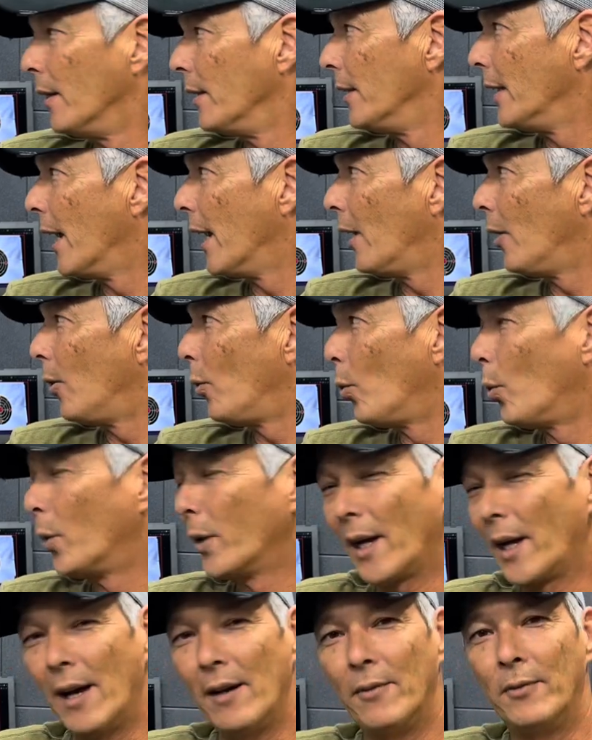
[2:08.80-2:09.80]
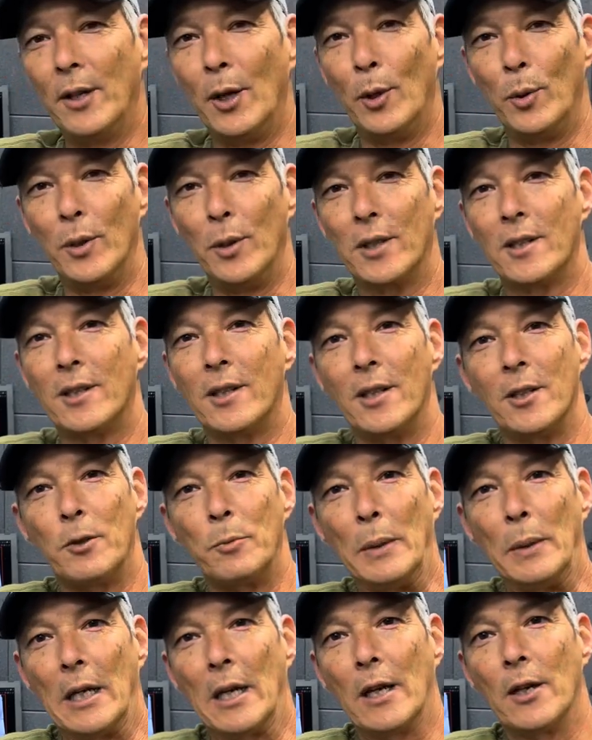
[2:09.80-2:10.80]
Now, what I've noticed is
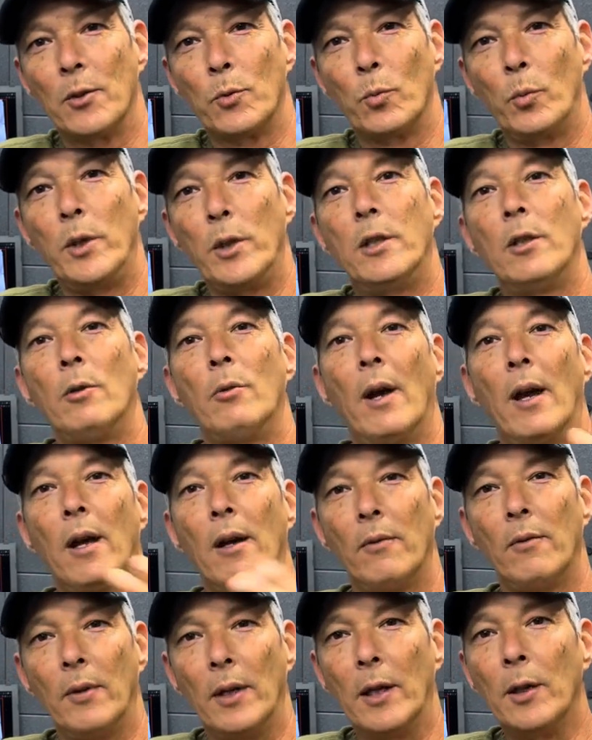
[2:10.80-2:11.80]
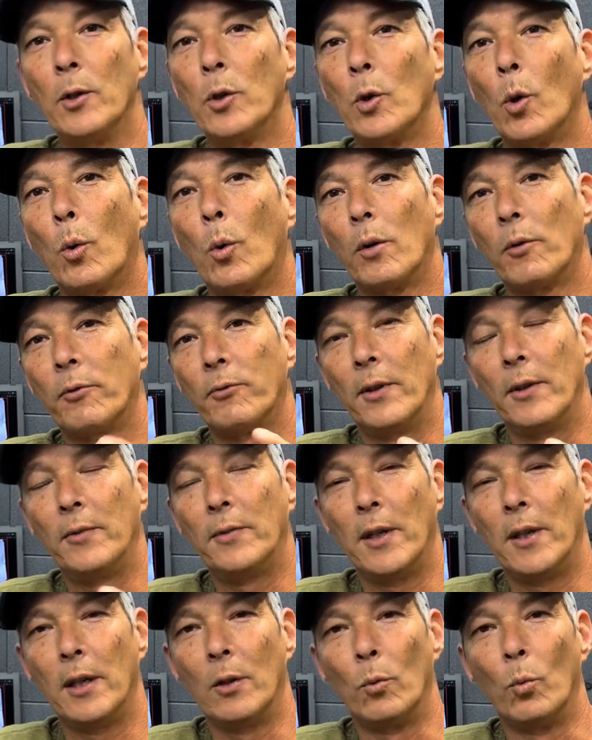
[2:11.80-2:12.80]
because we do have indoor
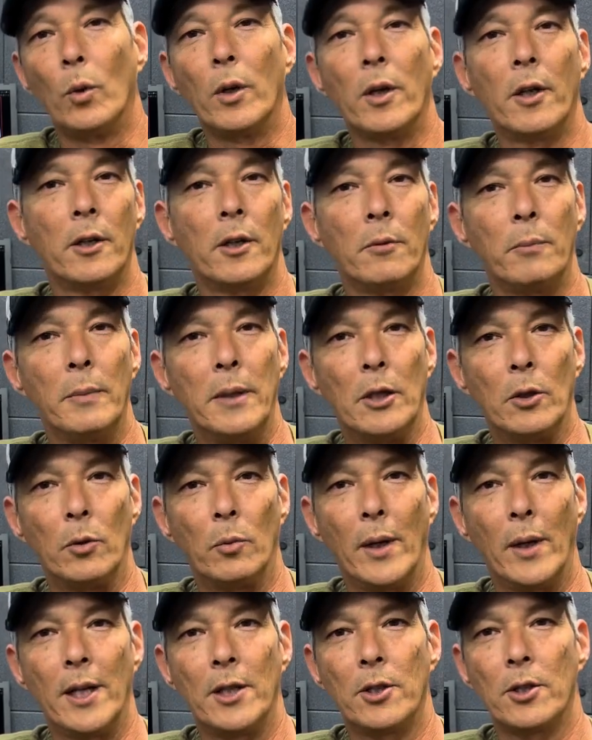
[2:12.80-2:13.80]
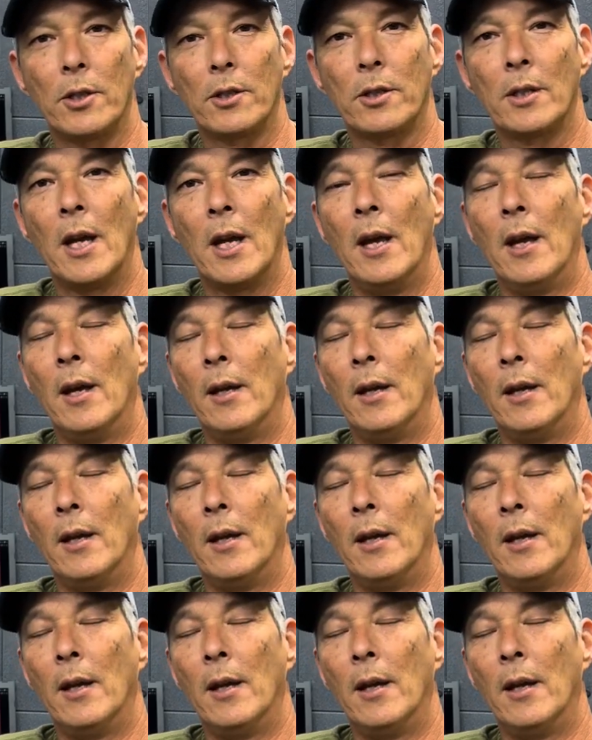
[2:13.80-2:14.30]
50 and 100 meter ranges,